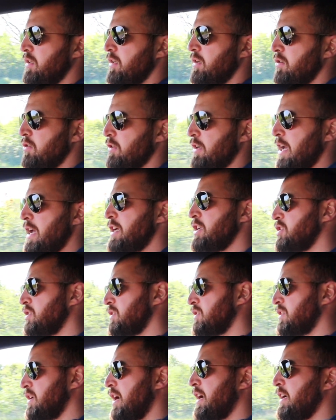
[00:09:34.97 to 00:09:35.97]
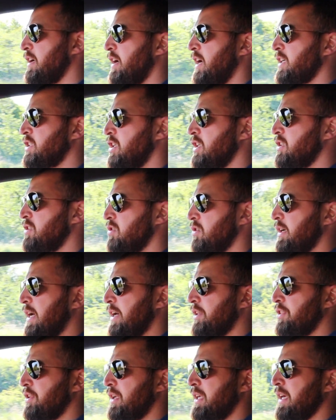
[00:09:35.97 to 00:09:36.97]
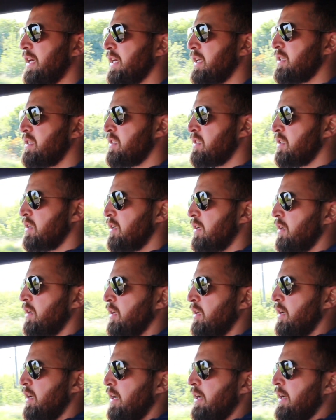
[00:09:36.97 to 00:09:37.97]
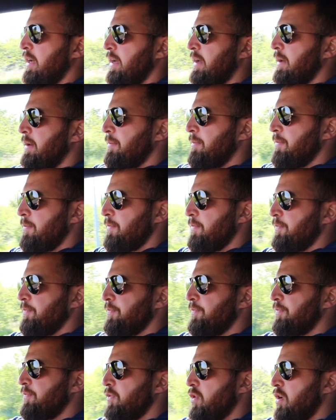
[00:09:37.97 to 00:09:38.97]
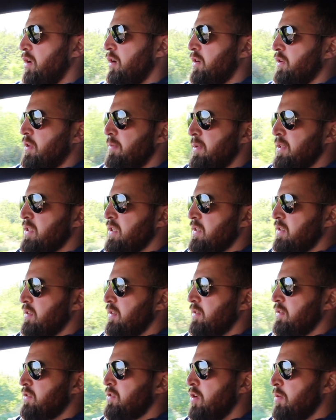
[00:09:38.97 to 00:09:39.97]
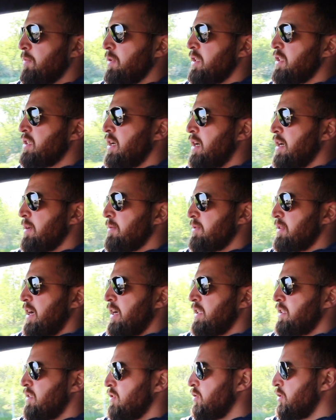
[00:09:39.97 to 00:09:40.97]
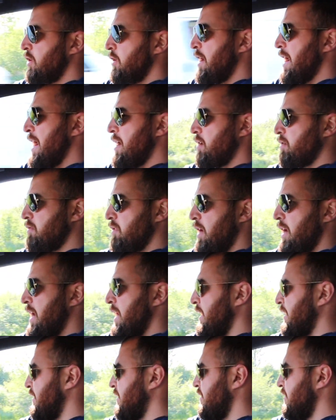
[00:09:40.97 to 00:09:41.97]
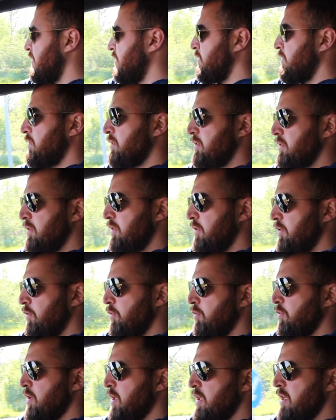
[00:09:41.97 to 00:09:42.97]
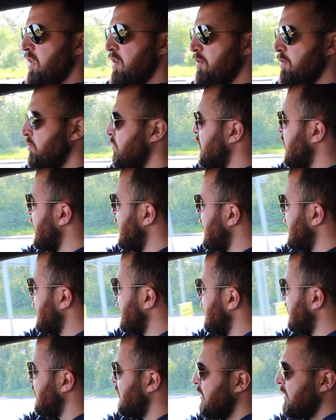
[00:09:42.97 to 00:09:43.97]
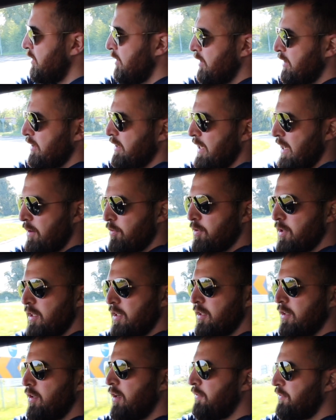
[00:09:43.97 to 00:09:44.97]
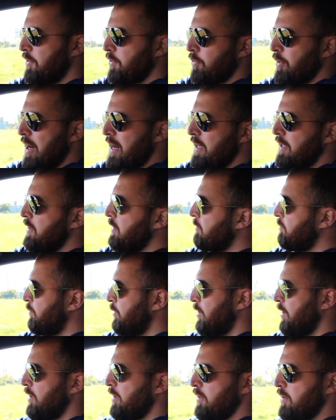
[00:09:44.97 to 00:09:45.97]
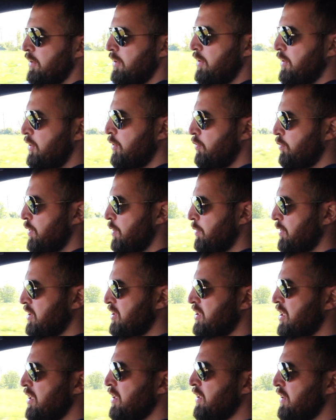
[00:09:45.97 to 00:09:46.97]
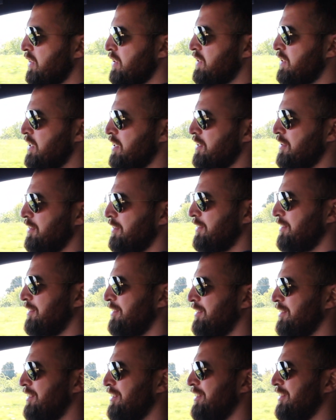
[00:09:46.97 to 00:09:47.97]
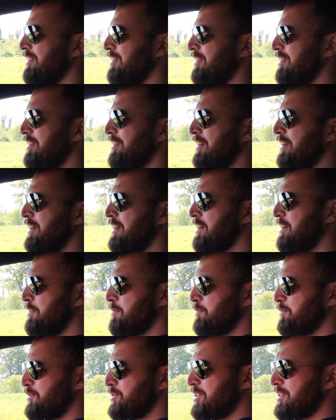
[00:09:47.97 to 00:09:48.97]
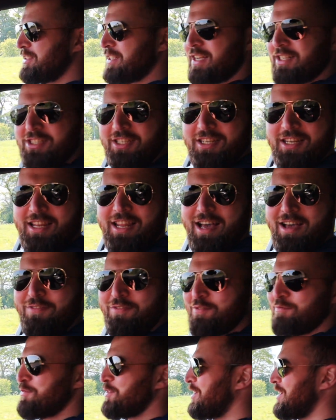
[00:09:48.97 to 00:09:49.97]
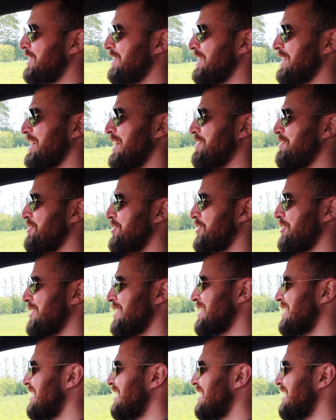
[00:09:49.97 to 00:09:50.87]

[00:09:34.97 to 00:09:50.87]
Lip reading: occasions I actually took out the kids or the missus. So many times I took her out and we loved the ride, but we were stuck in the seat. She's actually laughing behind the camera right